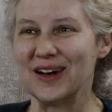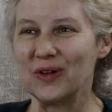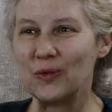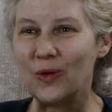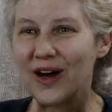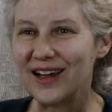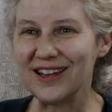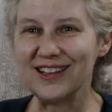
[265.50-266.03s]

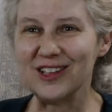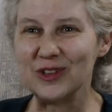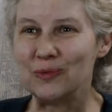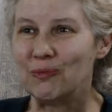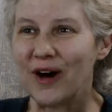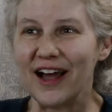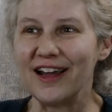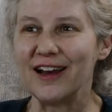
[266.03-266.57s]
what you
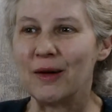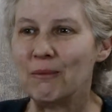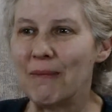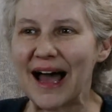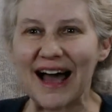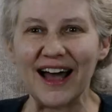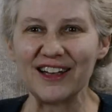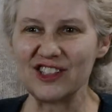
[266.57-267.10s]
might
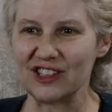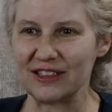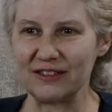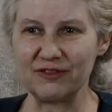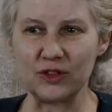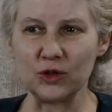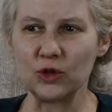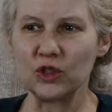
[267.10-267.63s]
imagine
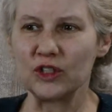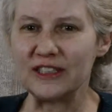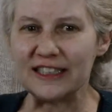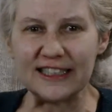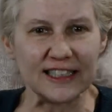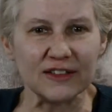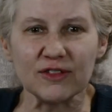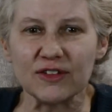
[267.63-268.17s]
if you could
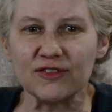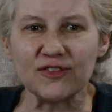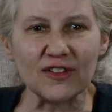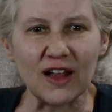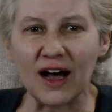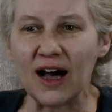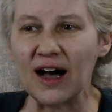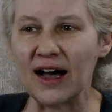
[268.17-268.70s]
give a
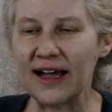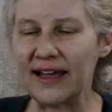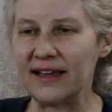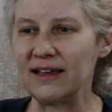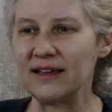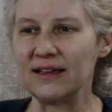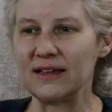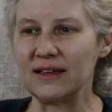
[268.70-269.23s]
fly